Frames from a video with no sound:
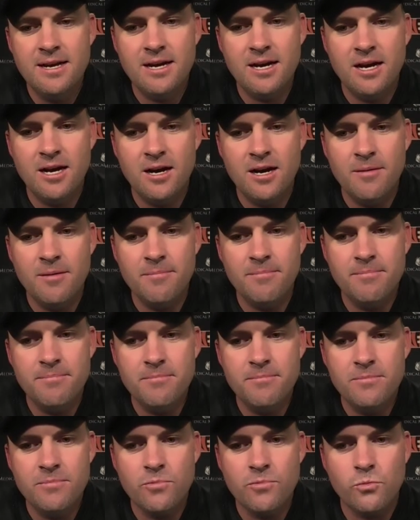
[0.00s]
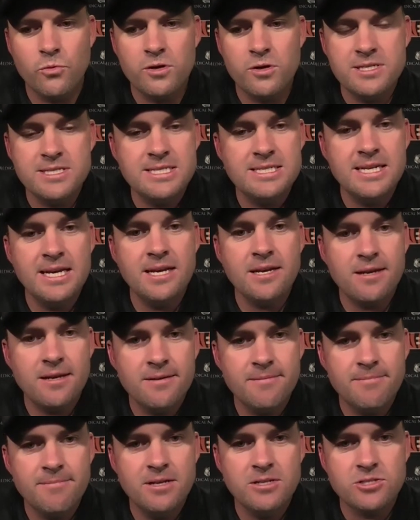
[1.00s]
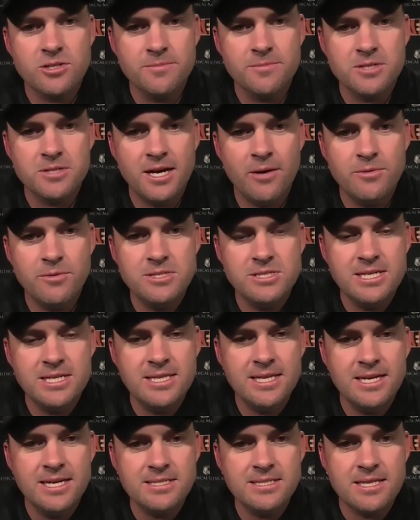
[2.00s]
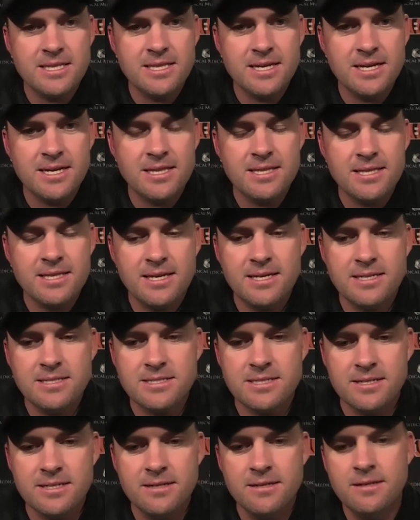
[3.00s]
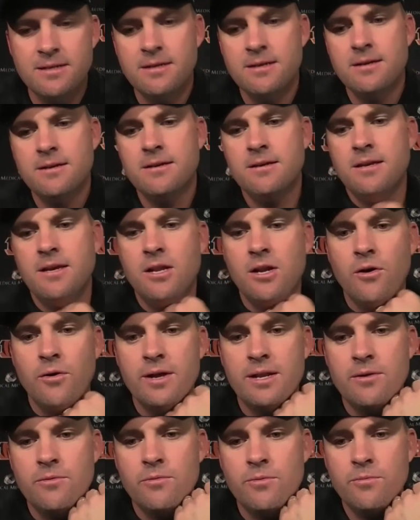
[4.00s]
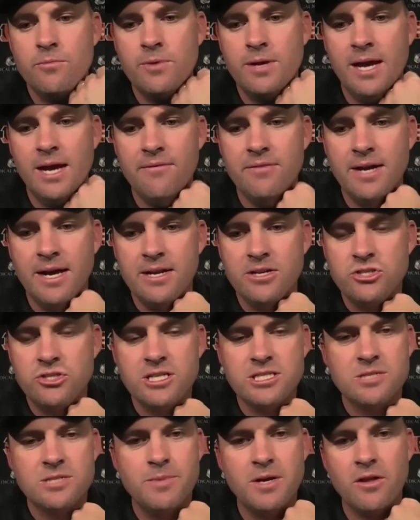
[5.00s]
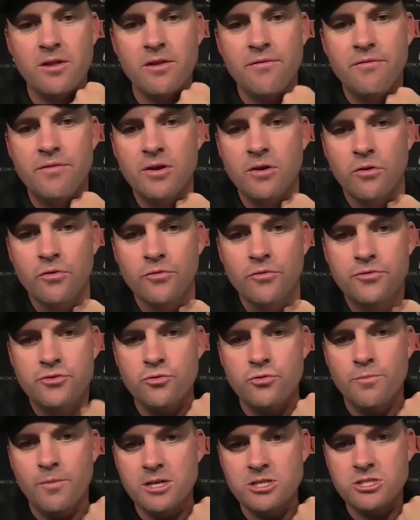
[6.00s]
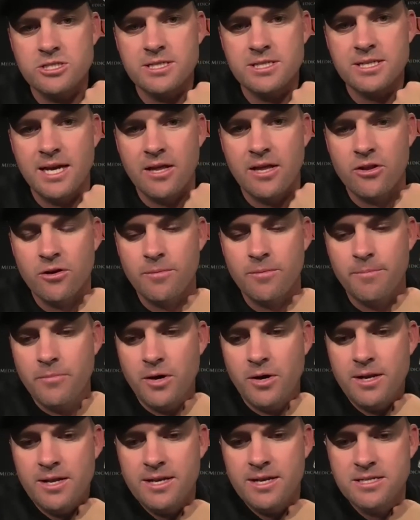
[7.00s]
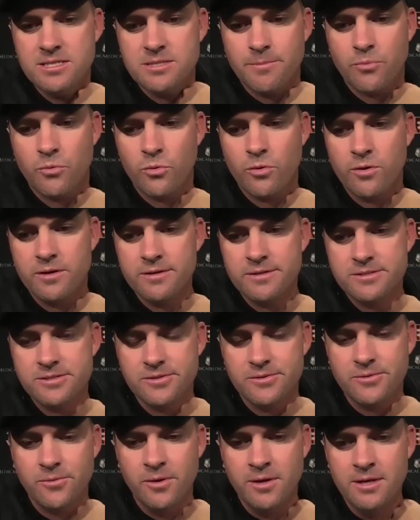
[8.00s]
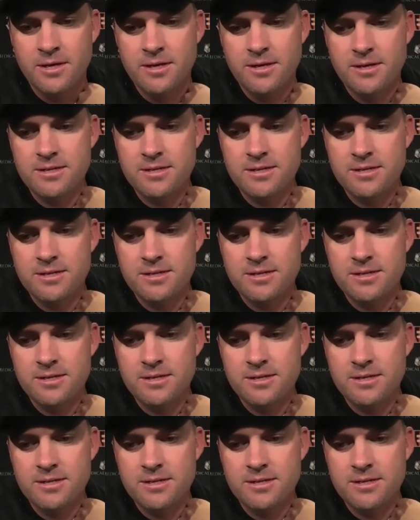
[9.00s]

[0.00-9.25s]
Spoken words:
we're in sync in terms of how we see things and think of things. And you know, we haven't had a chance to be on the field too much together, but it is important to